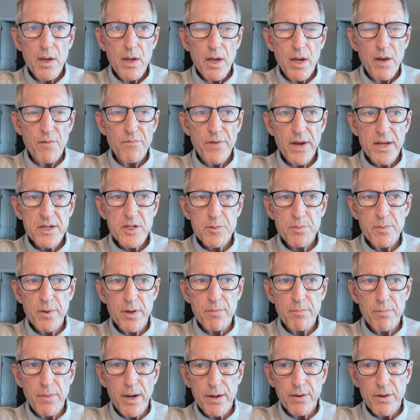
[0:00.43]

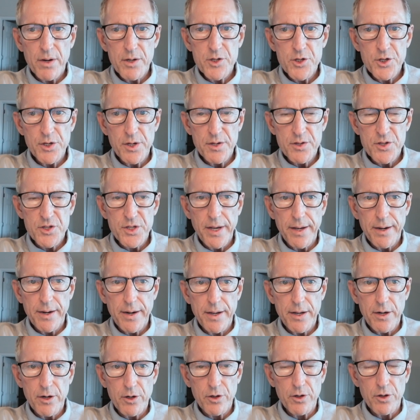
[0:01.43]
Investment Migration Insider
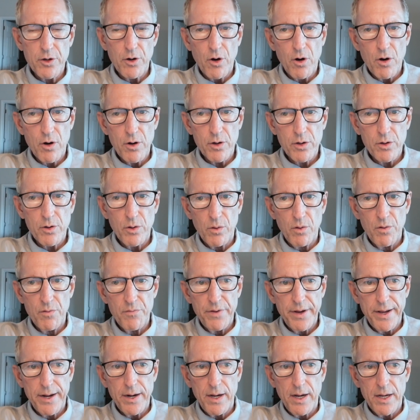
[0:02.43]
had a good article on
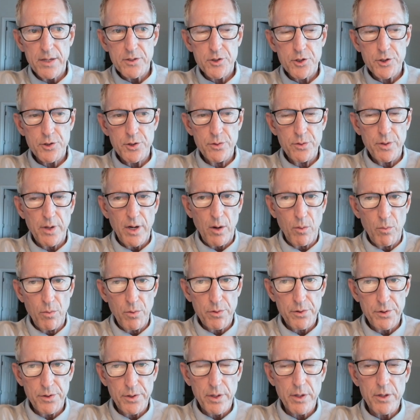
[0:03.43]
VanUATU, and I
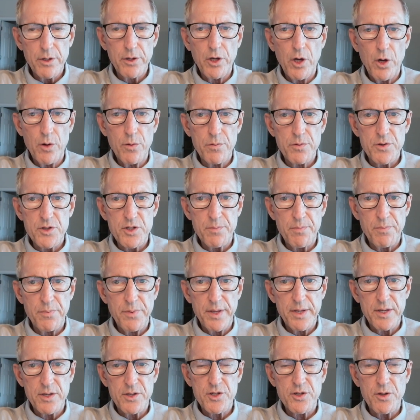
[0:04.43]
wanted to go over some
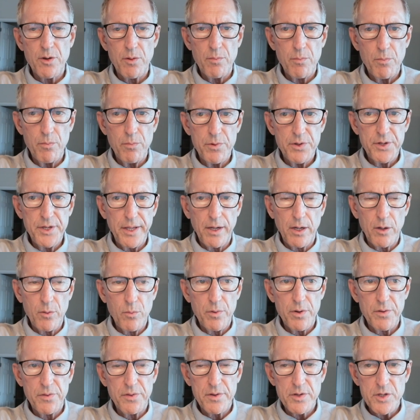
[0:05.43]
things dealing
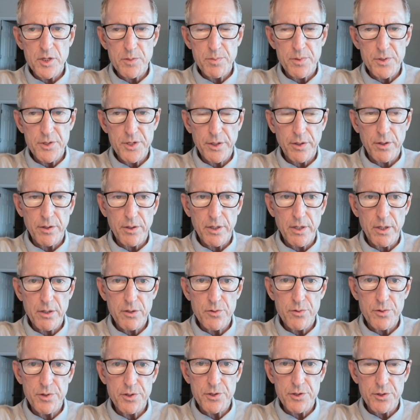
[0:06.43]
with this particular
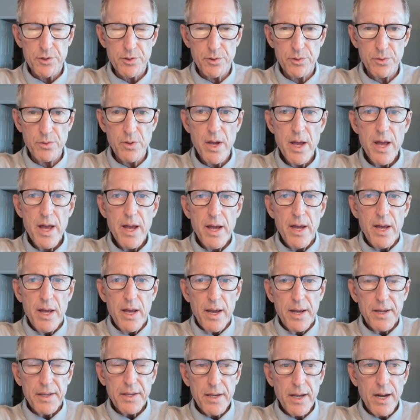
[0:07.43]
country too,
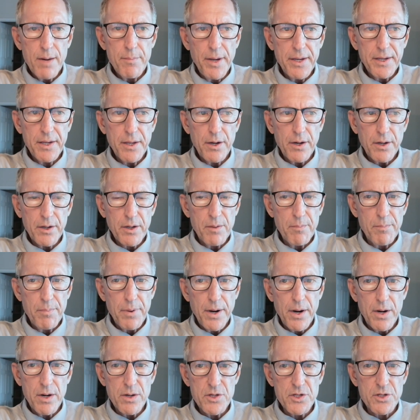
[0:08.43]
and kind of making a
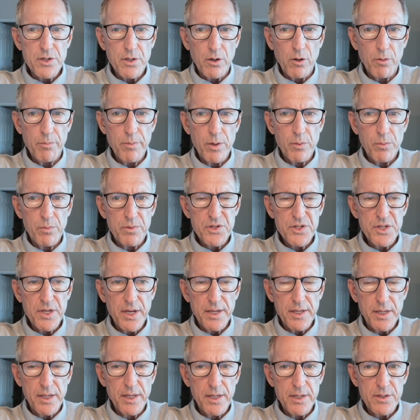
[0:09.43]
comparison a little bit with
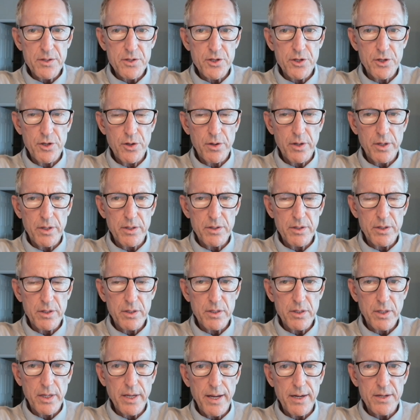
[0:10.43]
St. Kitts so you can
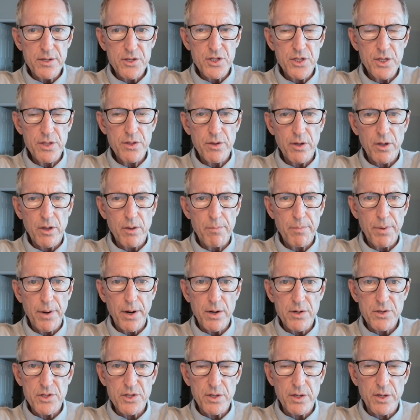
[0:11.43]
kind of see the
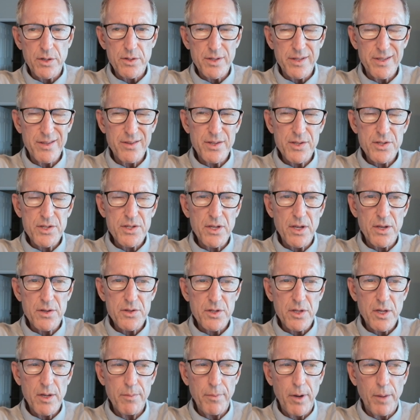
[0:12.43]
comparison, because this
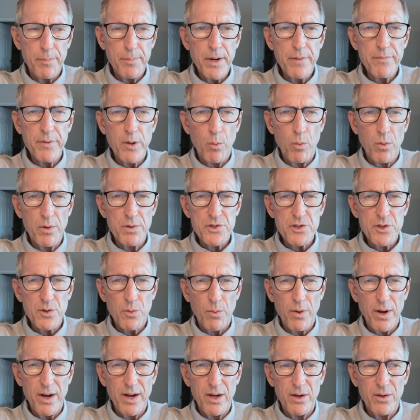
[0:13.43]
does come up every once in
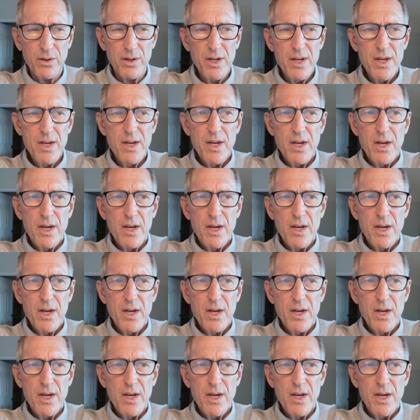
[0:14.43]
a while.